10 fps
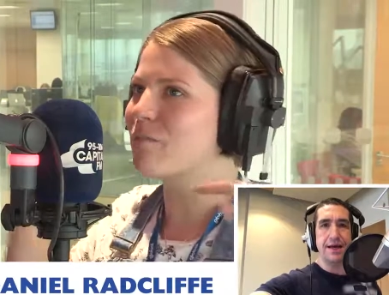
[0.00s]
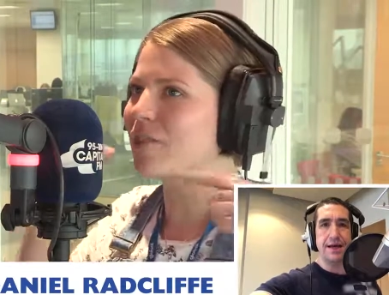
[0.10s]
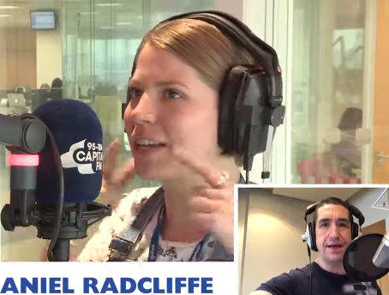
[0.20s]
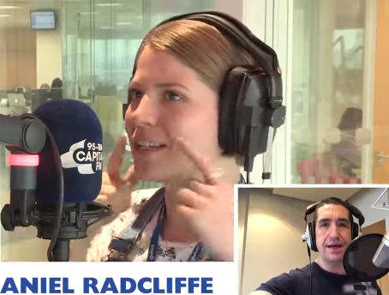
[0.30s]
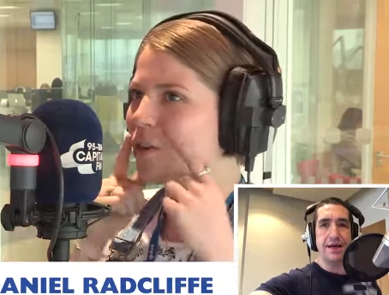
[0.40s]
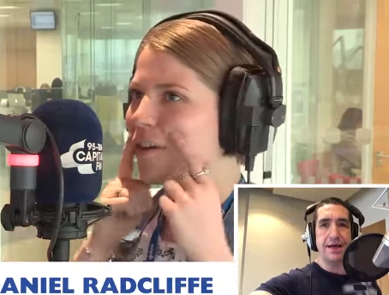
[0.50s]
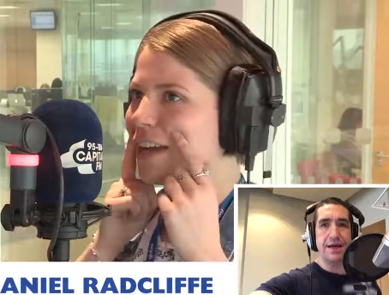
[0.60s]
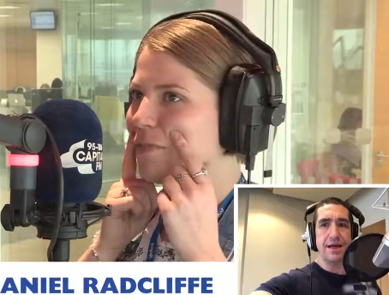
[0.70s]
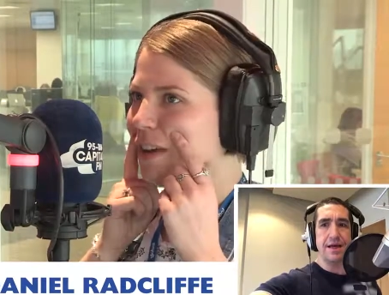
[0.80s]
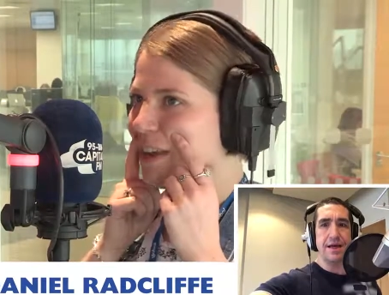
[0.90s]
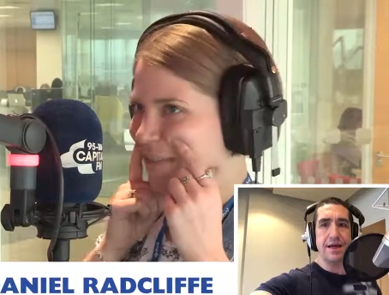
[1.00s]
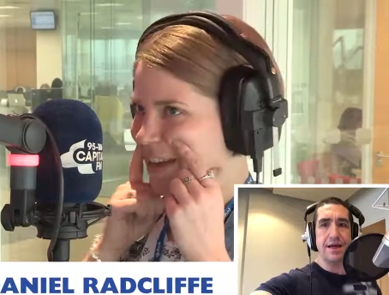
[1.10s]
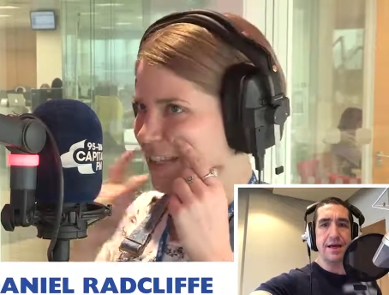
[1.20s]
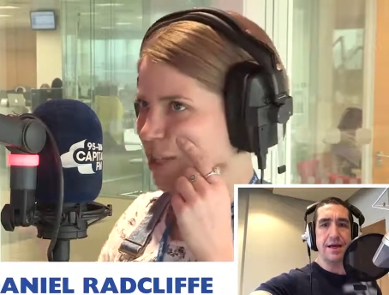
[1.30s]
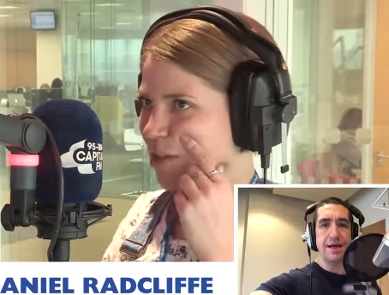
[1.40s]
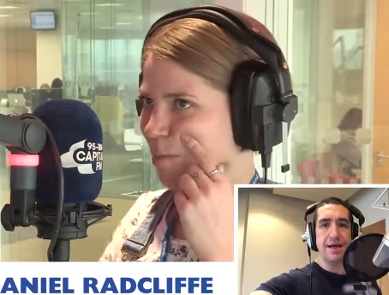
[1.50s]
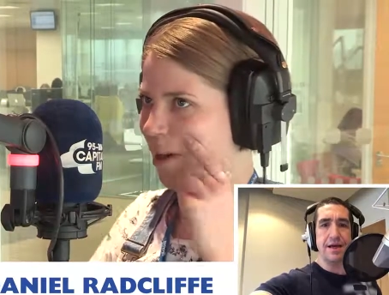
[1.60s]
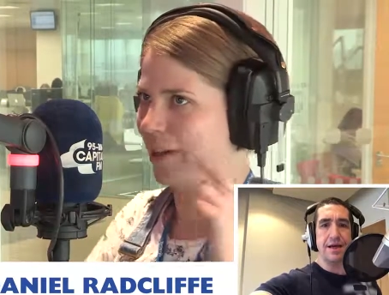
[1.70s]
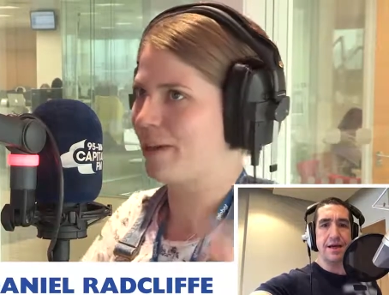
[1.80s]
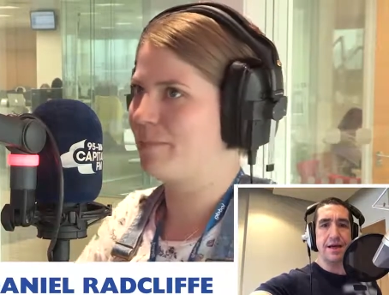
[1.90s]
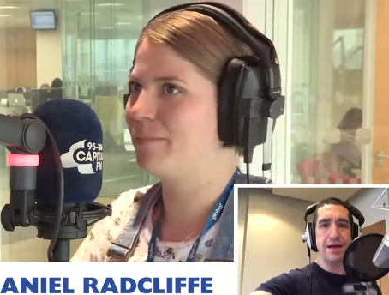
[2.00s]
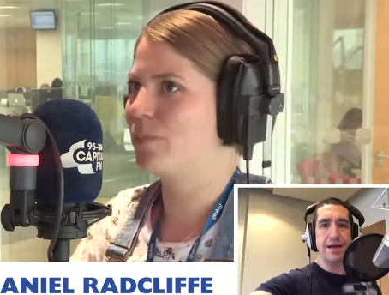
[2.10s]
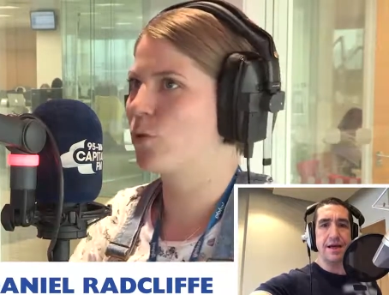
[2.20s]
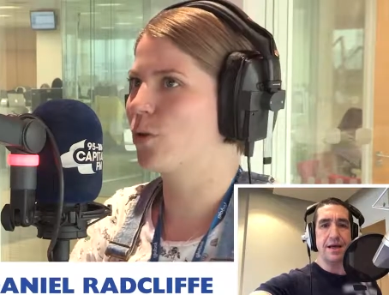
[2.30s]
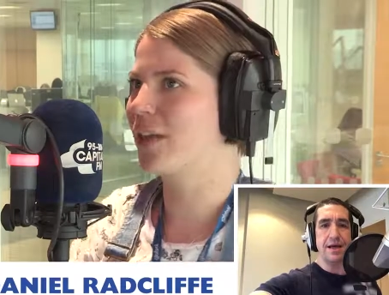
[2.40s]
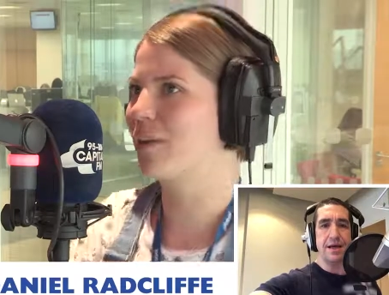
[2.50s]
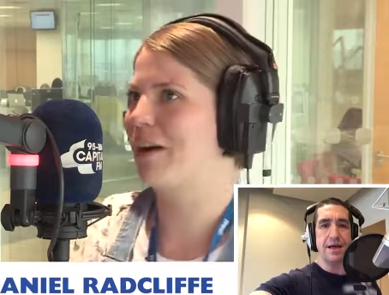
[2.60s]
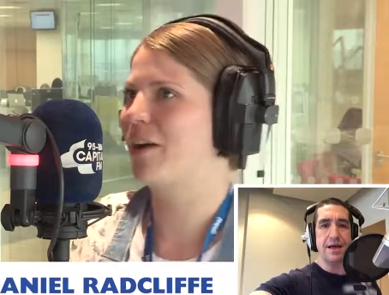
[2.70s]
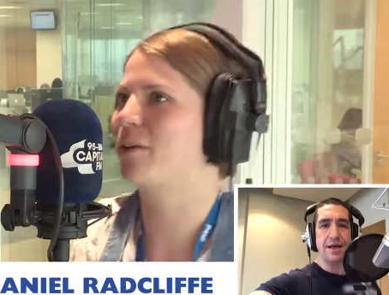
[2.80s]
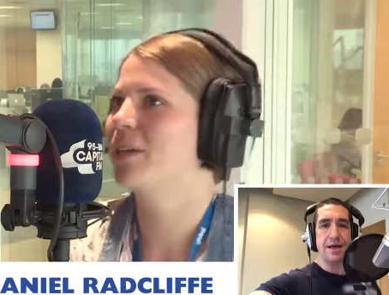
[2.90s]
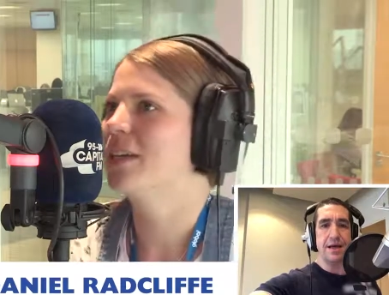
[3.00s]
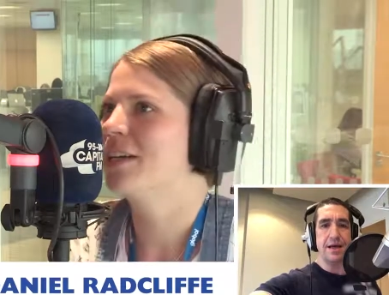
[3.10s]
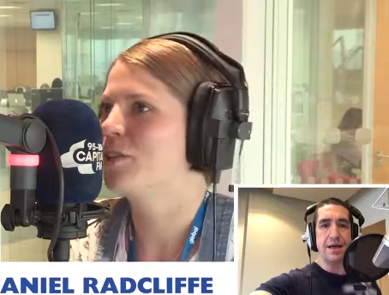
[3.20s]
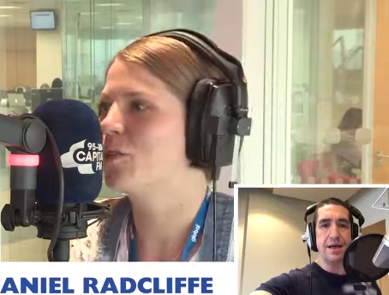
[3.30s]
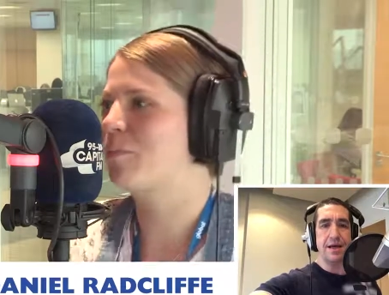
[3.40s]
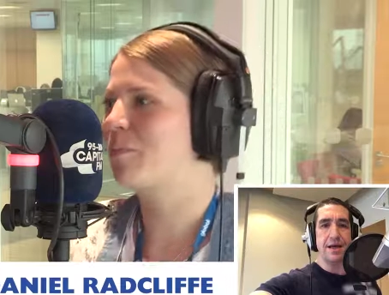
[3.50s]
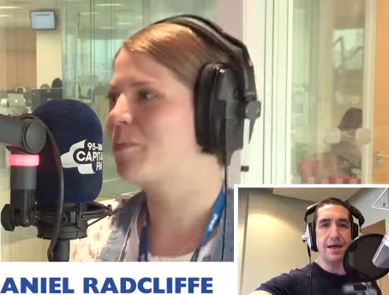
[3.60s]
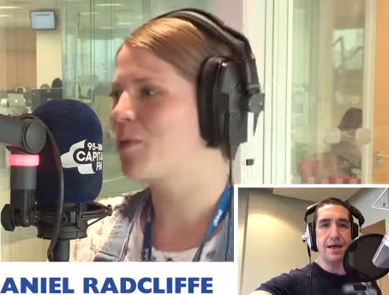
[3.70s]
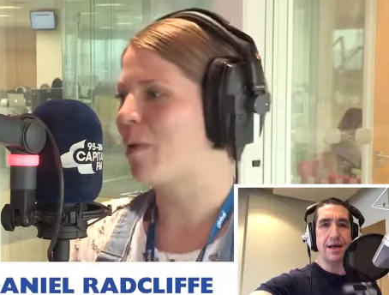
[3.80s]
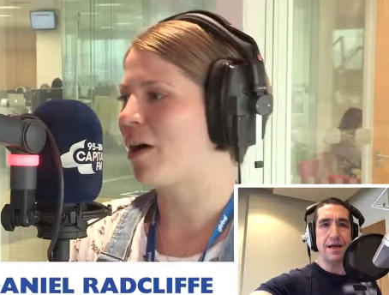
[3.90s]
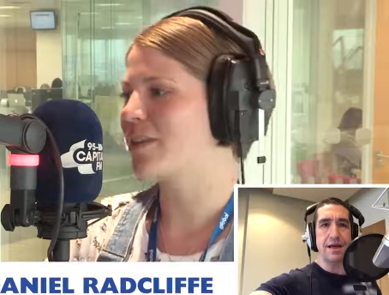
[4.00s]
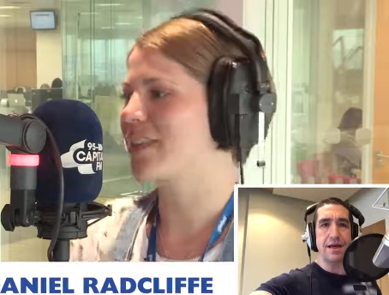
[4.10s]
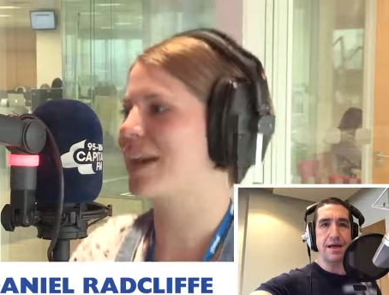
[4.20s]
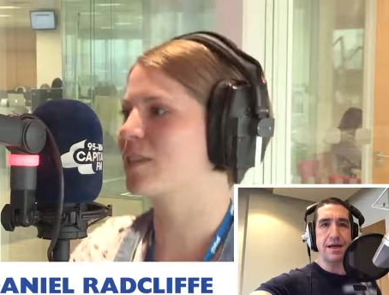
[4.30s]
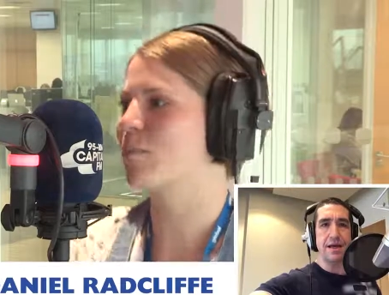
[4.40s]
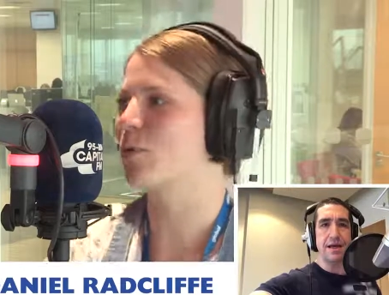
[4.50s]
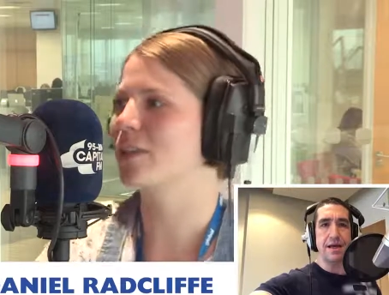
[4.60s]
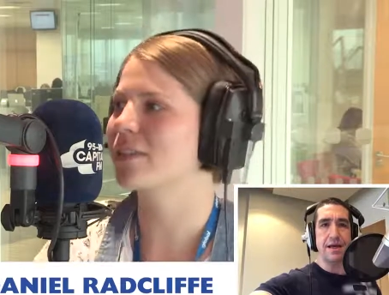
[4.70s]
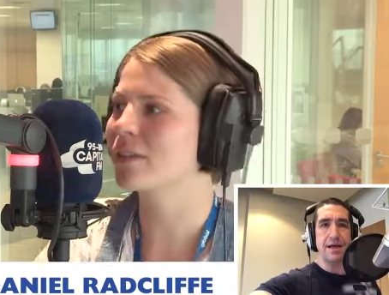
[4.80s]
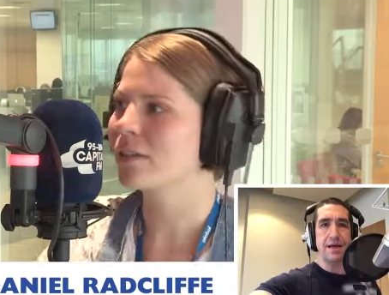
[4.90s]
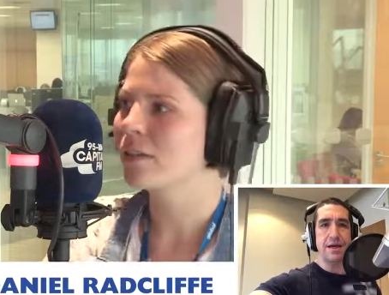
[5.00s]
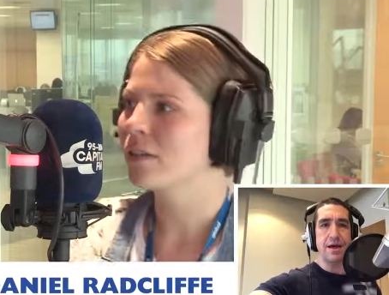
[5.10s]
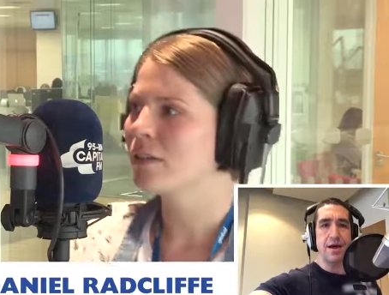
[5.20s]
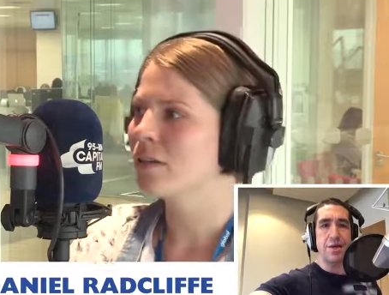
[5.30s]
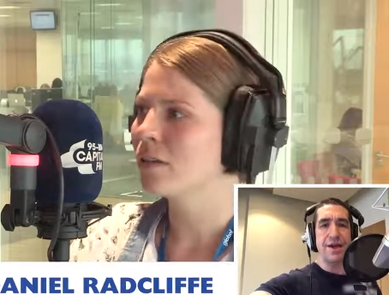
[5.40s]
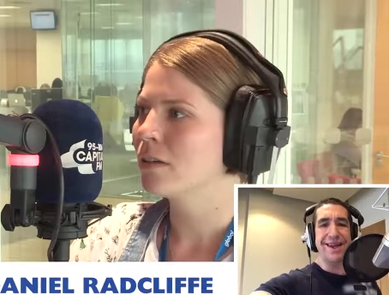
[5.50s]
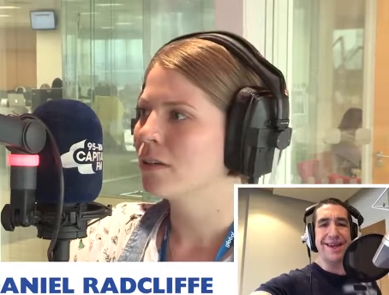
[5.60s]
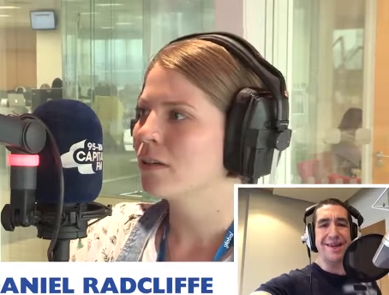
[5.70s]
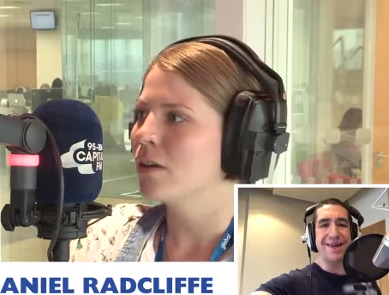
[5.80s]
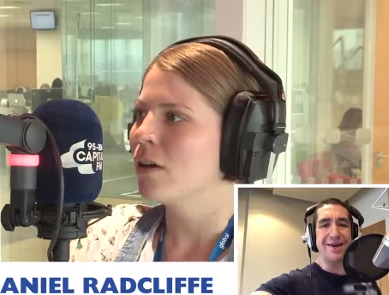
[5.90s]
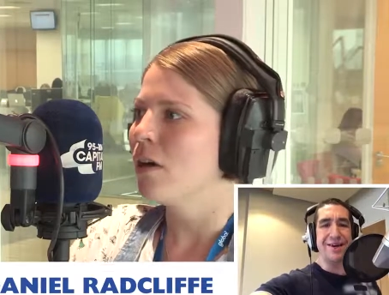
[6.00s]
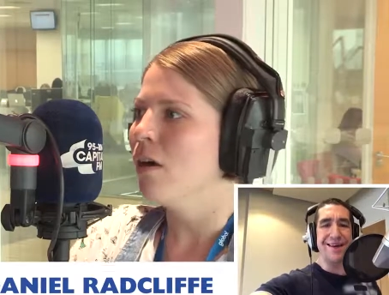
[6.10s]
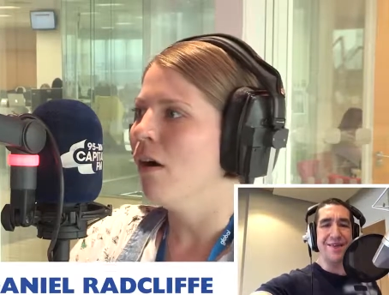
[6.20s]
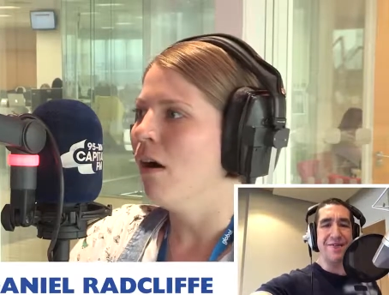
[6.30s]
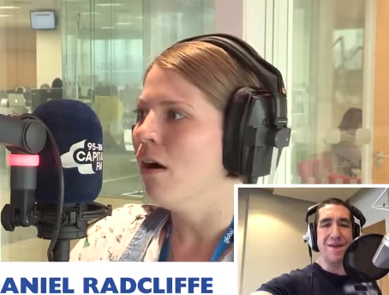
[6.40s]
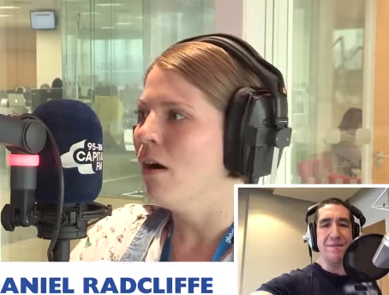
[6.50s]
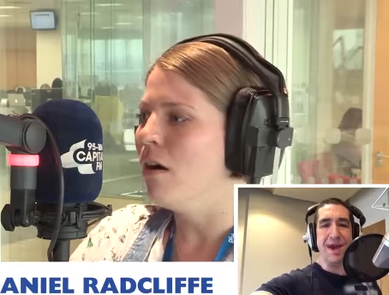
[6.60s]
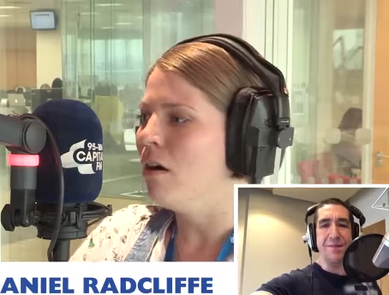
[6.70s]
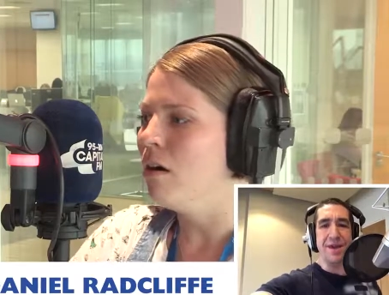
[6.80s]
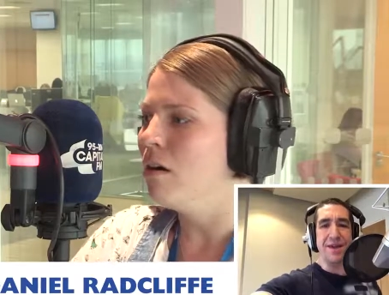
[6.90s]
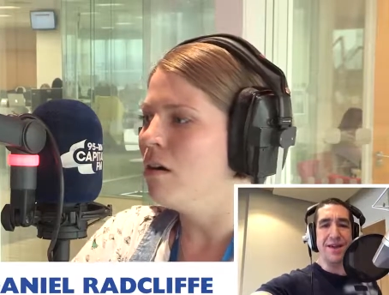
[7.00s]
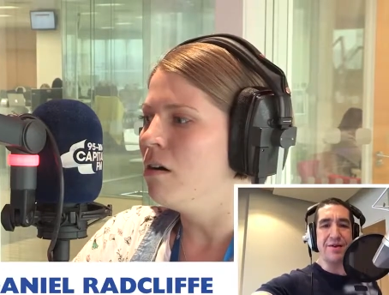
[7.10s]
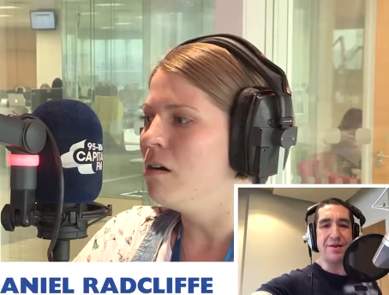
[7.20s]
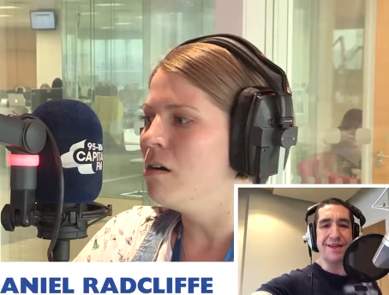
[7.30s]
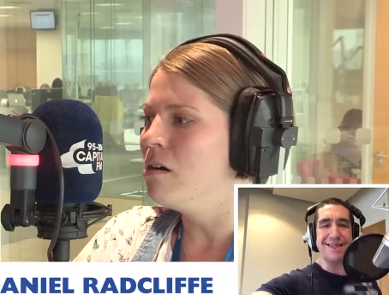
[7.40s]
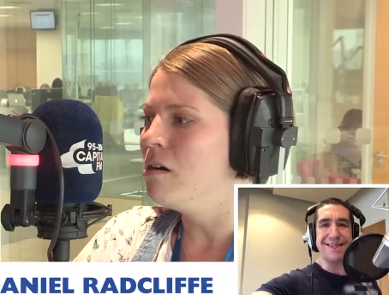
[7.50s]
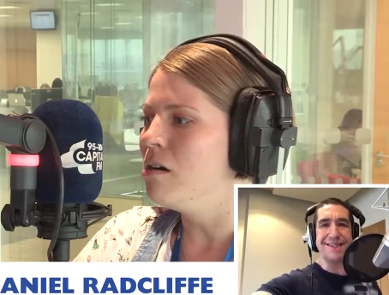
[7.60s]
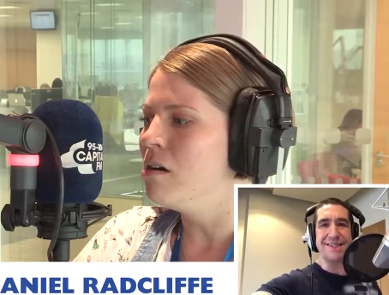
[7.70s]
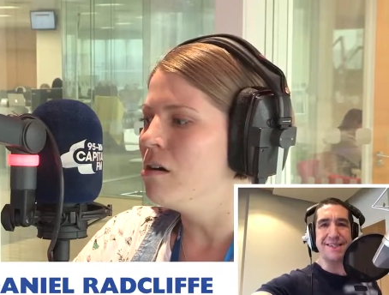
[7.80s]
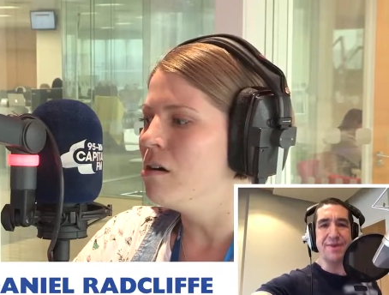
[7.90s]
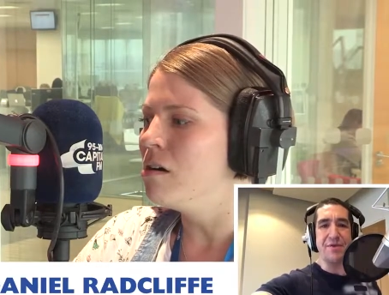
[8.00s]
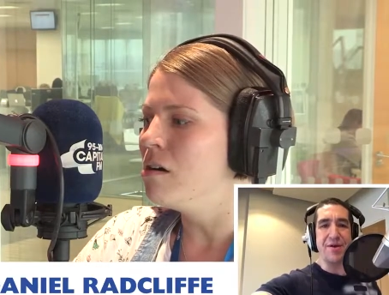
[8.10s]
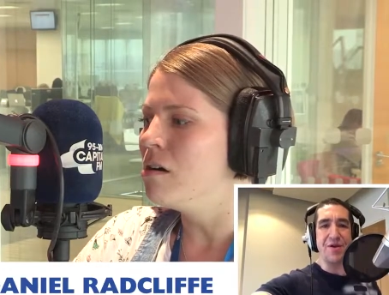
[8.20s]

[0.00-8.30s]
Speaker 1: really sorry if I offended you by um, talking about your your past exploits.
Speaker 2: Well, you didn't, you know, you didn't offend me. I mean, you know, it, it's just a bit